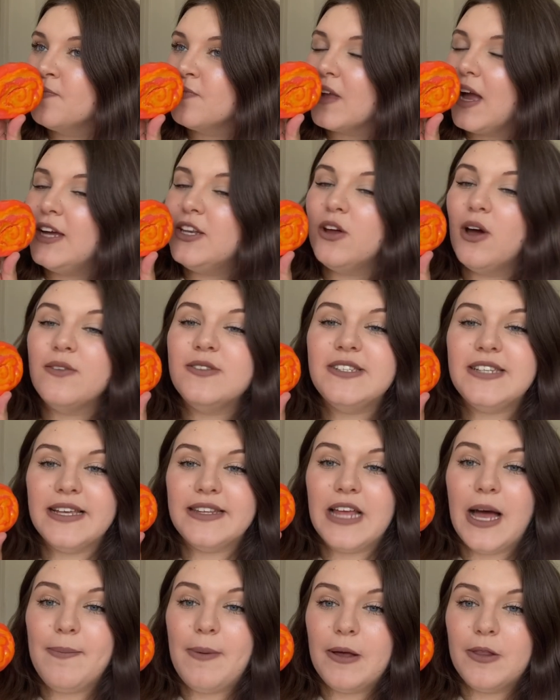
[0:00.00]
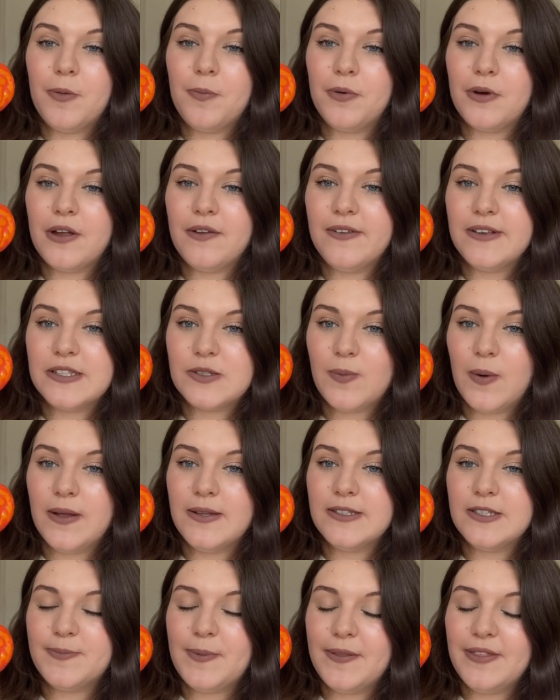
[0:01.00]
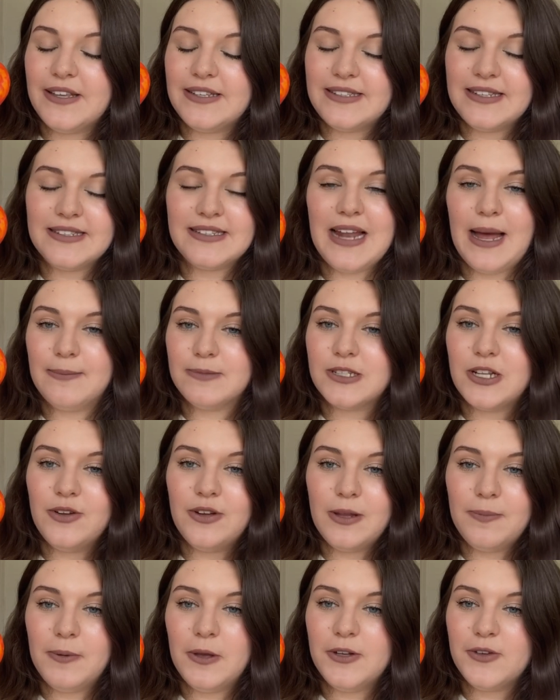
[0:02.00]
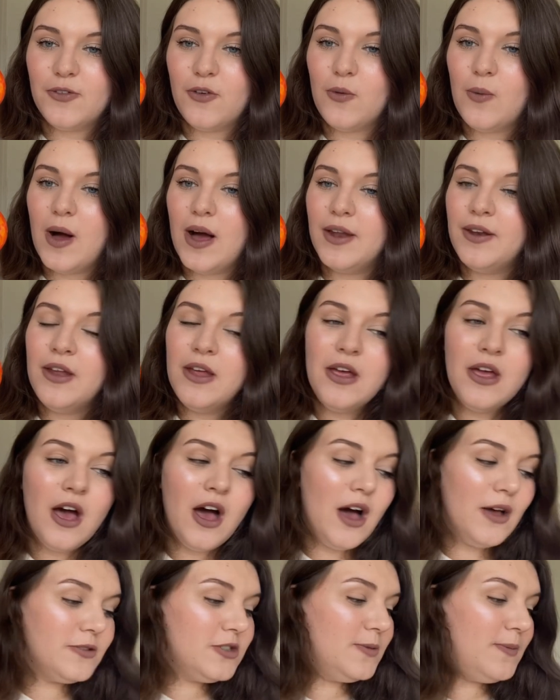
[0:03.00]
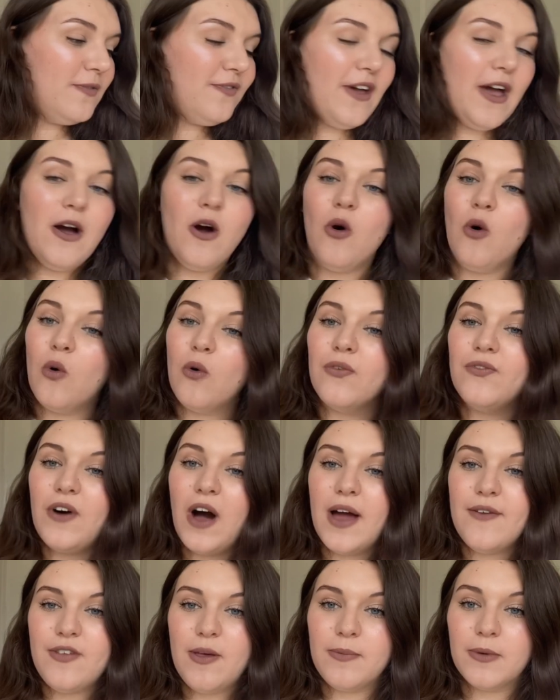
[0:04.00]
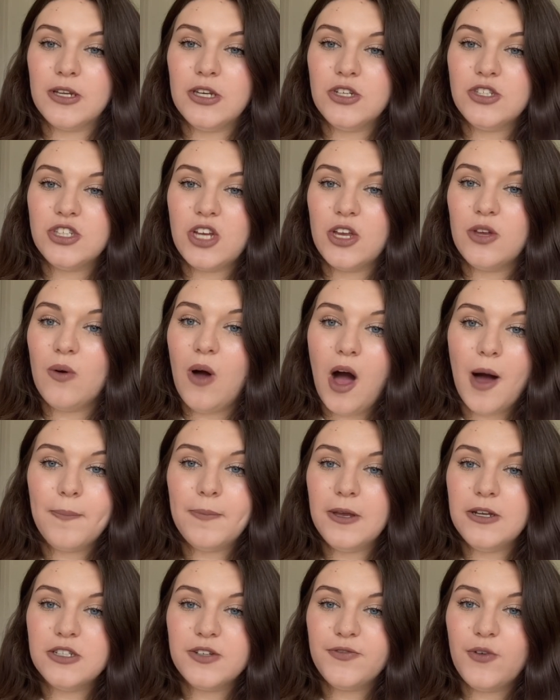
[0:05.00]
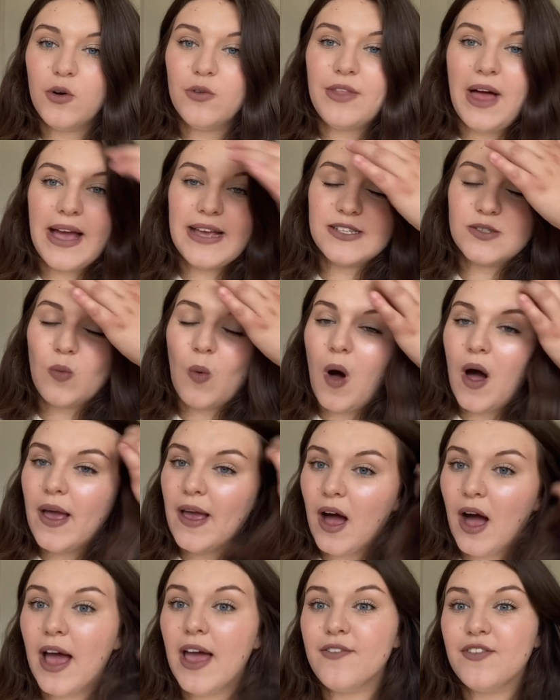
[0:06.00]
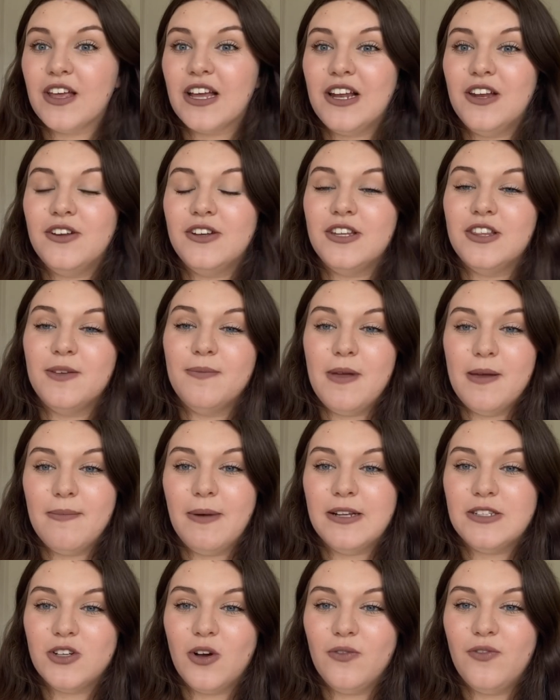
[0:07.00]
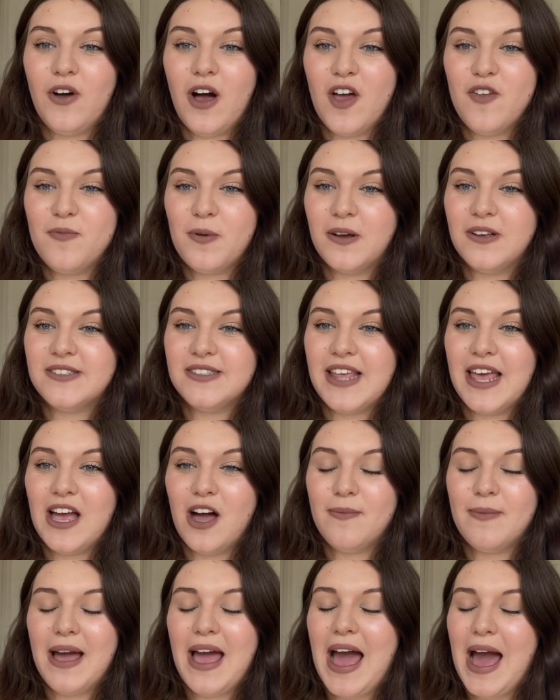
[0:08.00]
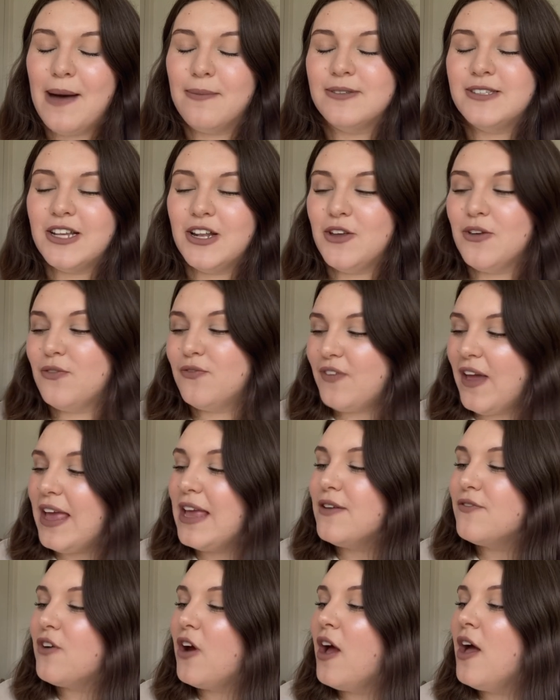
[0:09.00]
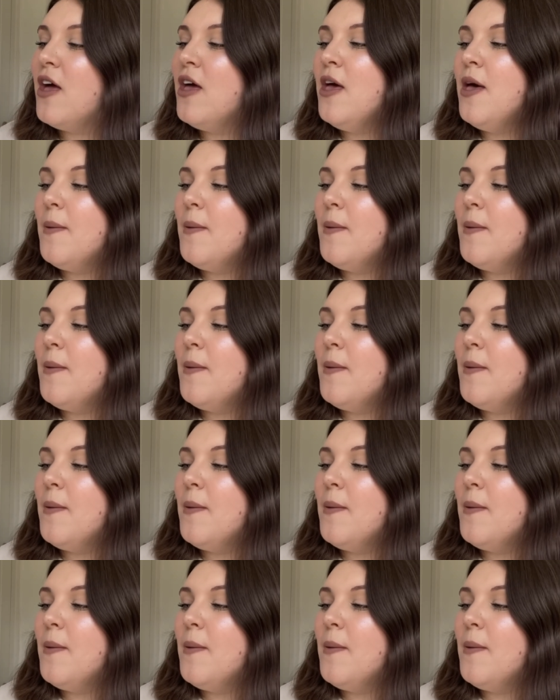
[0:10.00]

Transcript: I know I've said that about the previous ones, but this is an absolutely beautiful one. To be fair, all 5 I'm going to show you are beautiful. That is why I have included them in my top 5, because they are my absolute favorite.